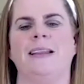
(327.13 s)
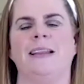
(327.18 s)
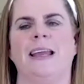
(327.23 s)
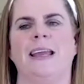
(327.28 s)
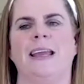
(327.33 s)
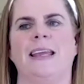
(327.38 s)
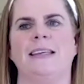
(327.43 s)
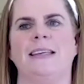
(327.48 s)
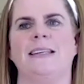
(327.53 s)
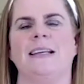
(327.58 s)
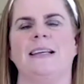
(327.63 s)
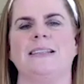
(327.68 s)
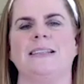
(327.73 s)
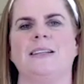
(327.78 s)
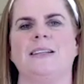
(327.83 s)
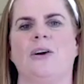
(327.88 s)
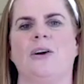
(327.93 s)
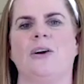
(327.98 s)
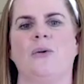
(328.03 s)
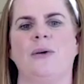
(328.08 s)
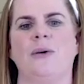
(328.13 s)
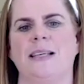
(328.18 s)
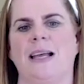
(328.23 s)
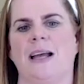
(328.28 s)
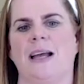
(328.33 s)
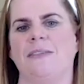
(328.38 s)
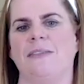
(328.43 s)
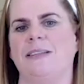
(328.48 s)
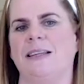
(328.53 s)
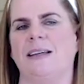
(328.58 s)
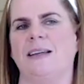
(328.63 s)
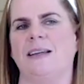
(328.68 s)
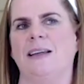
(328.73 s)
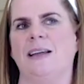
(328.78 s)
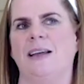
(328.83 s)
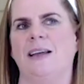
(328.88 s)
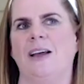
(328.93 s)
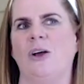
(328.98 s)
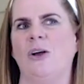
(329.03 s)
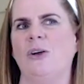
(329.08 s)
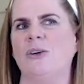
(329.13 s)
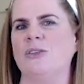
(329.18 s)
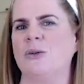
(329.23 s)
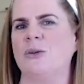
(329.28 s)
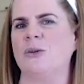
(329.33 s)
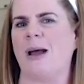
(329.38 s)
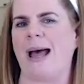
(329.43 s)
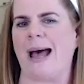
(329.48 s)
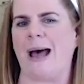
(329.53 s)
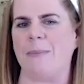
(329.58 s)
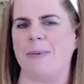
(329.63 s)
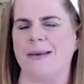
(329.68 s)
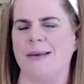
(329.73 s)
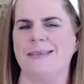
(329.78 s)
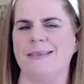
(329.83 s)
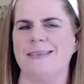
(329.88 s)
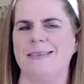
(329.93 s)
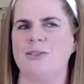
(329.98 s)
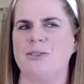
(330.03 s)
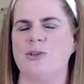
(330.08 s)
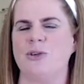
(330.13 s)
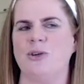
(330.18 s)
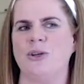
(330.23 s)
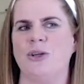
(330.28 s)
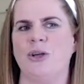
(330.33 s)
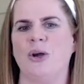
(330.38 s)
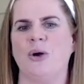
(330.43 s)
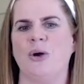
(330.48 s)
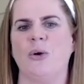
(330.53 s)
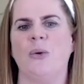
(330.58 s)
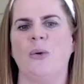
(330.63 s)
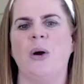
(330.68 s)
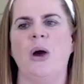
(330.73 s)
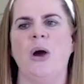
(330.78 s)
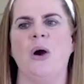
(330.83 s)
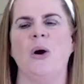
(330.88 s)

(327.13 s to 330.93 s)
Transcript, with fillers: Like, it doesn't always have to also happen in the studio